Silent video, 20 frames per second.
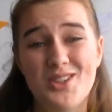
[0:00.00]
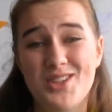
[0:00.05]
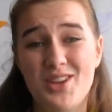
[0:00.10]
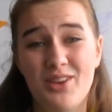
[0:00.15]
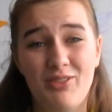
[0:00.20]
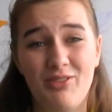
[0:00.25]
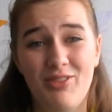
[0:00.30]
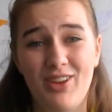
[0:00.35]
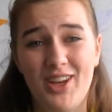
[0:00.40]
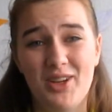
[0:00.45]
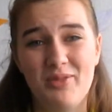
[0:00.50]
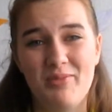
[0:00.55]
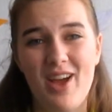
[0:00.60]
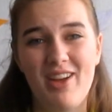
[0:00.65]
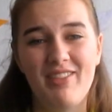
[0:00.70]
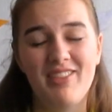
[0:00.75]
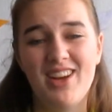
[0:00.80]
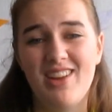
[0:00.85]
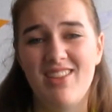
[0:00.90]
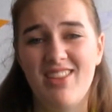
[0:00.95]
to film
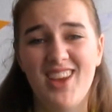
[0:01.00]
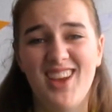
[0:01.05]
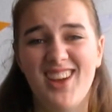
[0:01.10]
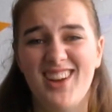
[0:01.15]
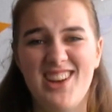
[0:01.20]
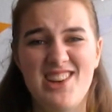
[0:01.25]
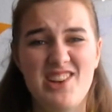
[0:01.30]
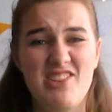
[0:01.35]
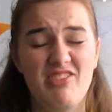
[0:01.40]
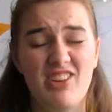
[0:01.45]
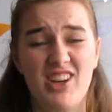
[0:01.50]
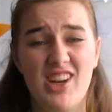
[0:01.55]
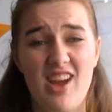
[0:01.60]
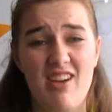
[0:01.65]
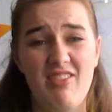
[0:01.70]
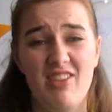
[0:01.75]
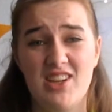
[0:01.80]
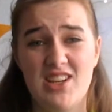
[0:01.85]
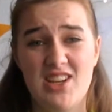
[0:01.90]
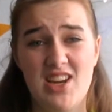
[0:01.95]
anything and I didn't really
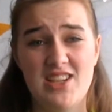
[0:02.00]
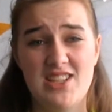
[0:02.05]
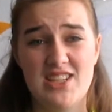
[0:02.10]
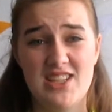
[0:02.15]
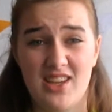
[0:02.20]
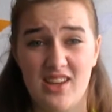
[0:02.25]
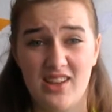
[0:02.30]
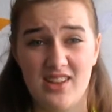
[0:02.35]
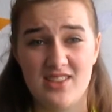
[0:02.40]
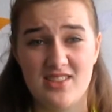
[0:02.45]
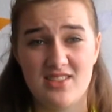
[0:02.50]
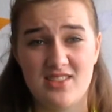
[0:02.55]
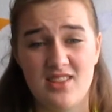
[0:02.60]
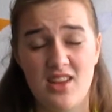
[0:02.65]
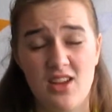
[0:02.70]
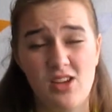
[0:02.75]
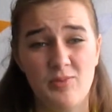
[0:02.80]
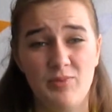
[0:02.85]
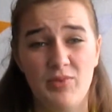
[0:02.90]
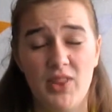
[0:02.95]
have any ideas
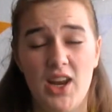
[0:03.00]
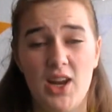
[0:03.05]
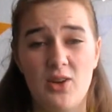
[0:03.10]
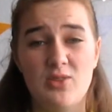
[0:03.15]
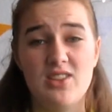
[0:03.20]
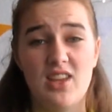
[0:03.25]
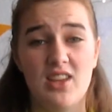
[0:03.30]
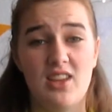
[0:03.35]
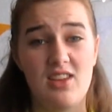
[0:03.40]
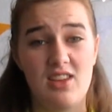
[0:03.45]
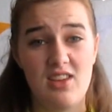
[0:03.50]
that I was like,